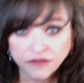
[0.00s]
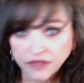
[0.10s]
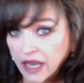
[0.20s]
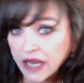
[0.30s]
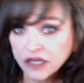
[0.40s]

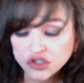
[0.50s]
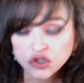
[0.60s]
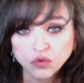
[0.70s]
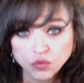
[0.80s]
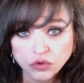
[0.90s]
in the
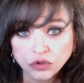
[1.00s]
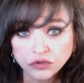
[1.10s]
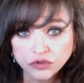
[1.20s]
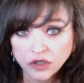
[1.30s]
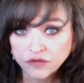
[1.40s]
ancient
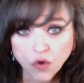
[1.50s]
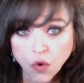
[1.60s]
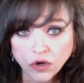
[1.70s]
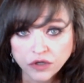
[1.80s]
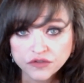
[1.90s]
world, of
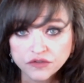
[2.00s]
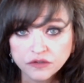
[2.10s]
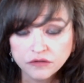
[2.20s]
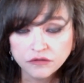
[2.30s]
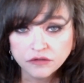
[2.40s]
course.